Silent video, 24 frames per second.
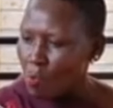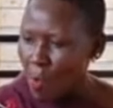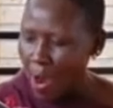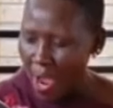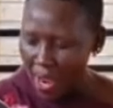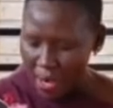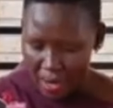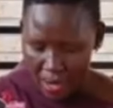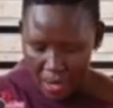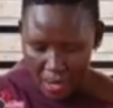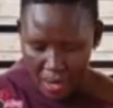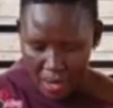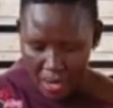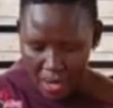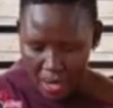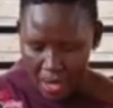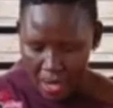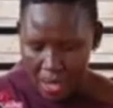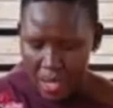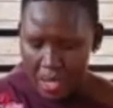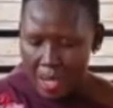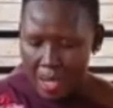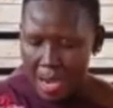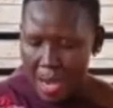One,
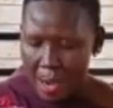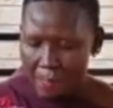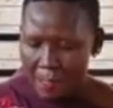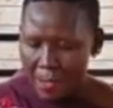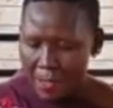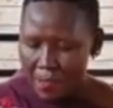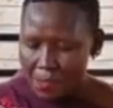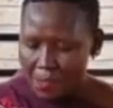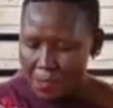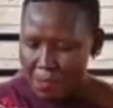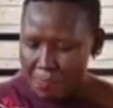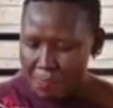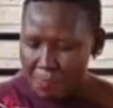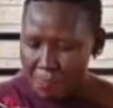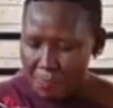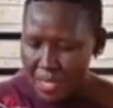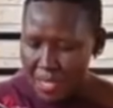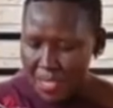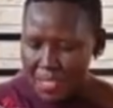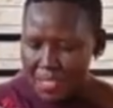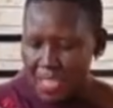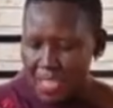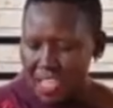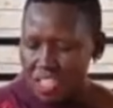apart from
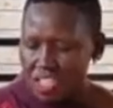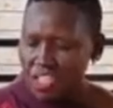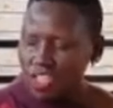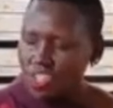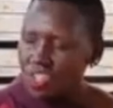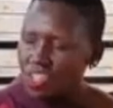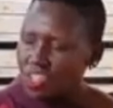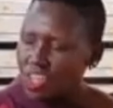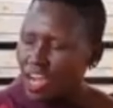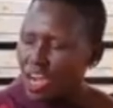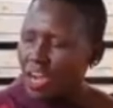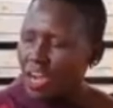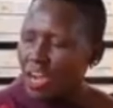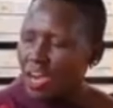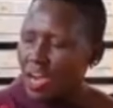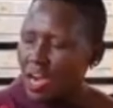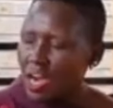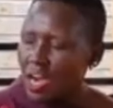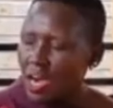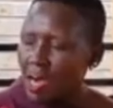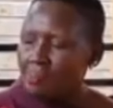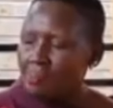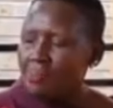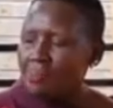being their teacher,
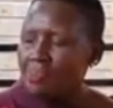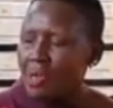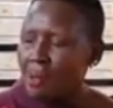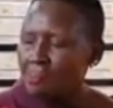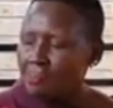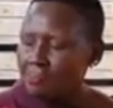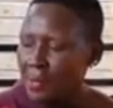I'm their